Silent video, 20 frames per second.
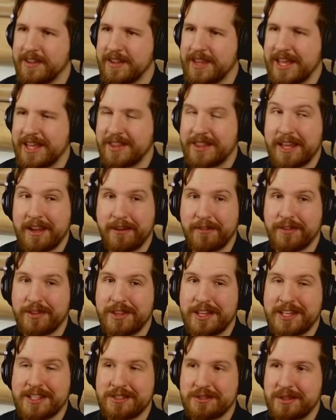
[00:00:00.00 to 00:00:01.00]
that, thank you for the
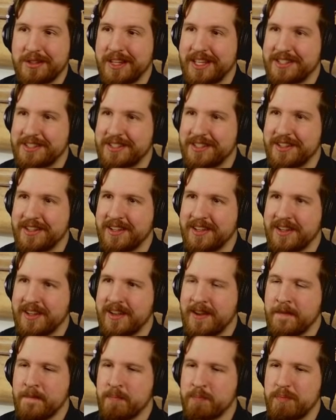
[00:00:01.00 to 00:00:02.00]
history lesson.
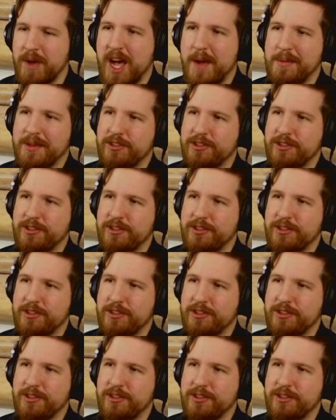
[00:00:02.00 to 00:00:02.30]
Bobby,